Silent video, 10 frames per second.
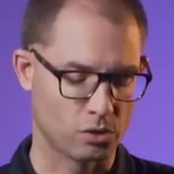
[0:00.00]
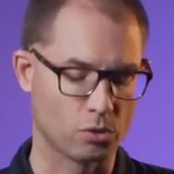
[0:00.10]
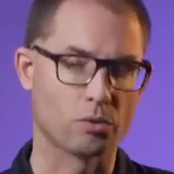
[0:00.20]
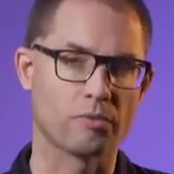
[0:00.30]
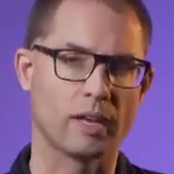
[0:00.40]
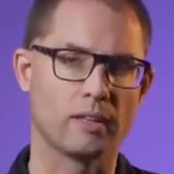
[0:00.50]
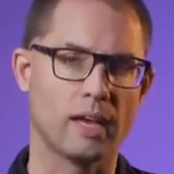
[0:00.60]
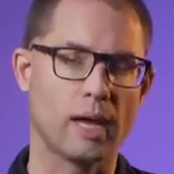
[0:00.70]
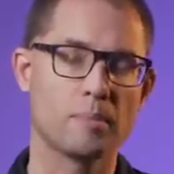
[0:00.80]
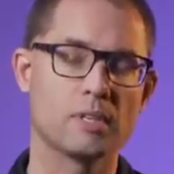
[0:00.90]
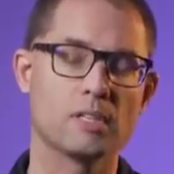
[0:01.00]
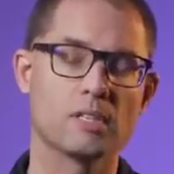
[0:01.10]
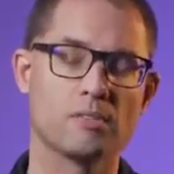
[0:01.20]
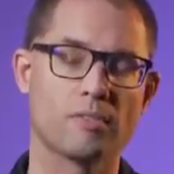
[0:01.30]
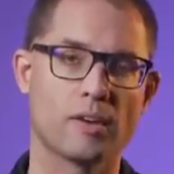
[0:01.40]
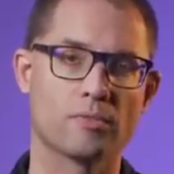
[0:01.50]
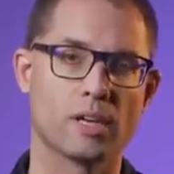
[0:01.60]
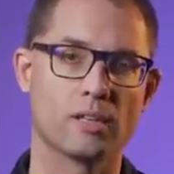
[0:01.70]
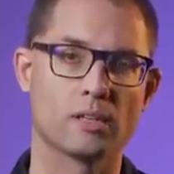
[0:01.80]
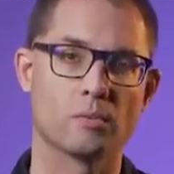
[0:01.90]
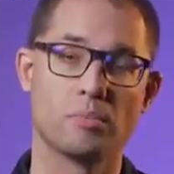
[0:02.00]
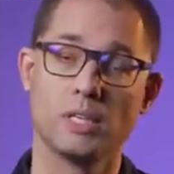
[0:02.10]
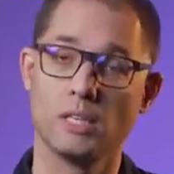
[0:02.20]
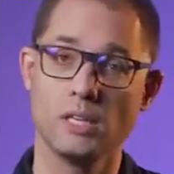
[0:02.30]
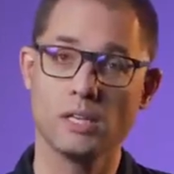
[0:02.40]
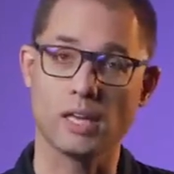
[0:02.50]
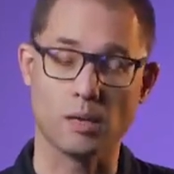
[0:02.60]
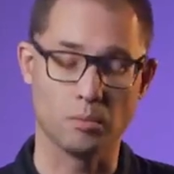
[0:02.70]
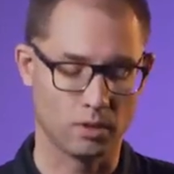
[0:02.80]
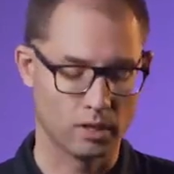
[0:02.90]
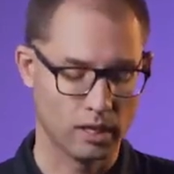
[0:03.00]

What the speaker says: you will find the IP65 rated PDE cable